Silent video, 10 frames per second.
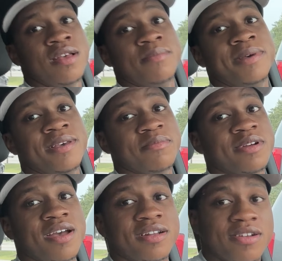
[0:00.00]
Me and
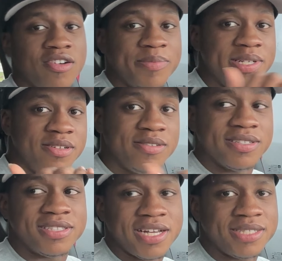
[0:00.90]
Brianna gonna be doing the
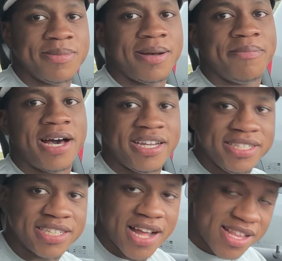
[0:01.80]
Touch My Body
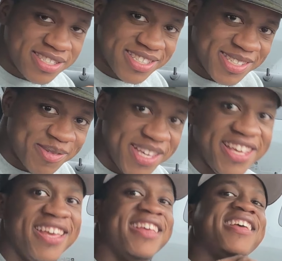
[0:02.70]
challenge this
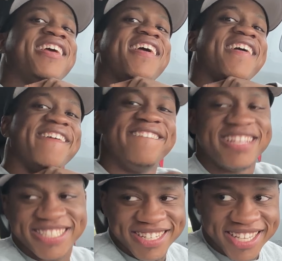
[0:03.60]
weekend.
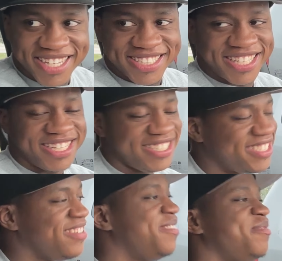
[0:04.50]
So y'all stay in
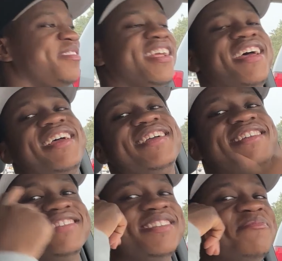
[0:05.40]
tune for that.
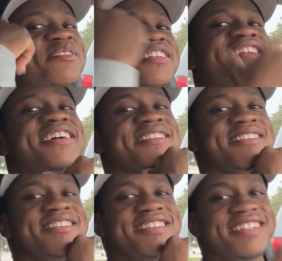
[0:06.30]
It's your boy
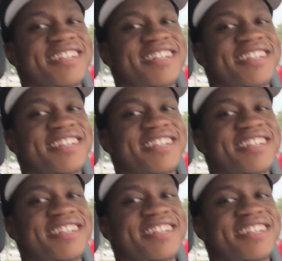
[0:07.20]
Nero.